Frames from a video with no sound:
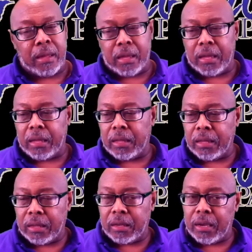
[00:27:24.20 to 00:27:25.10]

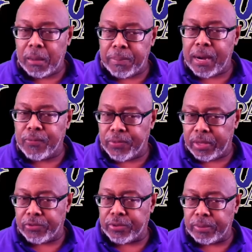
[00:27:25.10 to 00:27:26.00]
about
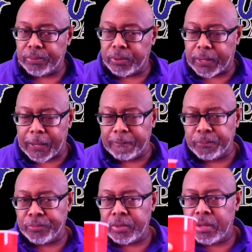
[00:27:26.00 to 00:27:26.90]
this. Okay?
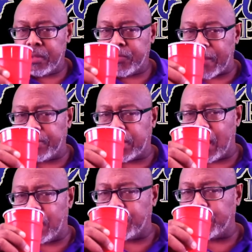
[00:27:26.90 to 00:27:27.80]
7
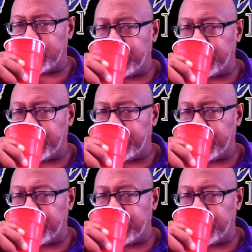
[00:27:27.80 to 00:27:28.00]
o'clock